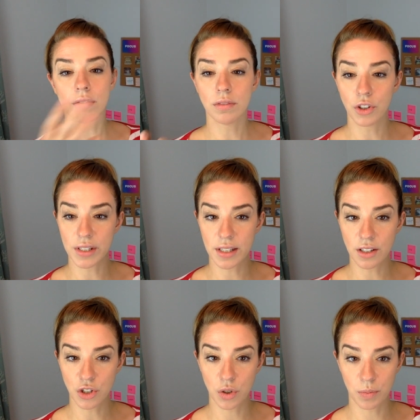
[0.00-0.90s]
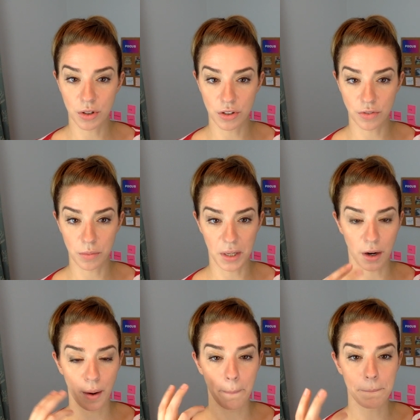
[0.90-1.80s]
you could send it to a printer from
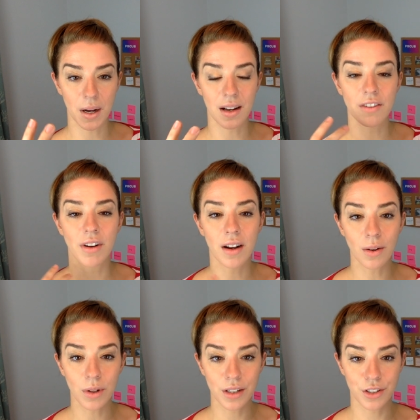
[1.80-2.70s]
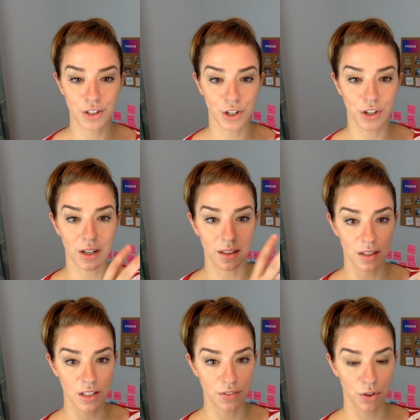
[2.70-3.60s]
here, but if I wanted to turn
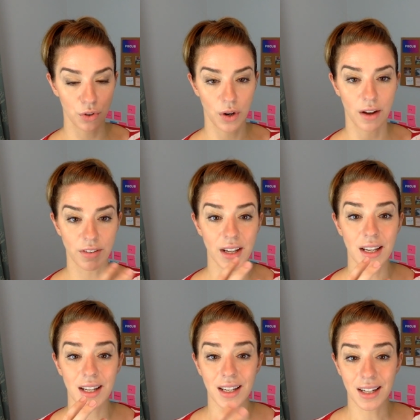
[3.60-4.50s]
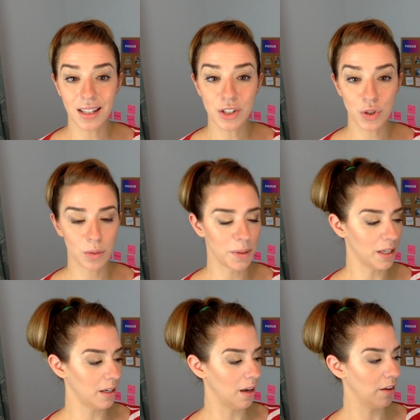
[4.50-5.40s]
this photograph into a
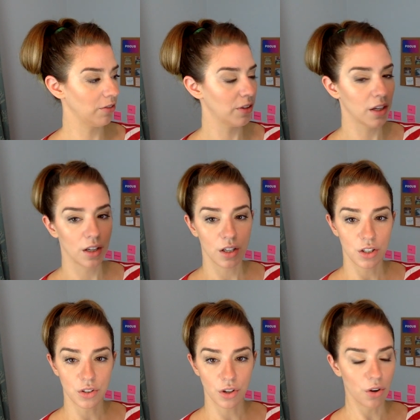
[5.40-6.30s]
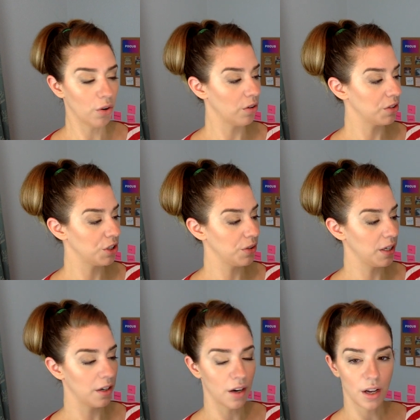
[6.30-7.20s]
PDF, you go to
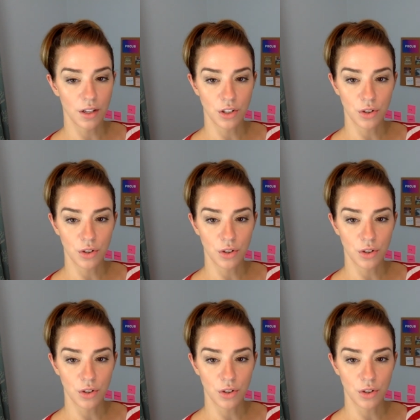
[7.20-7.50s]
here and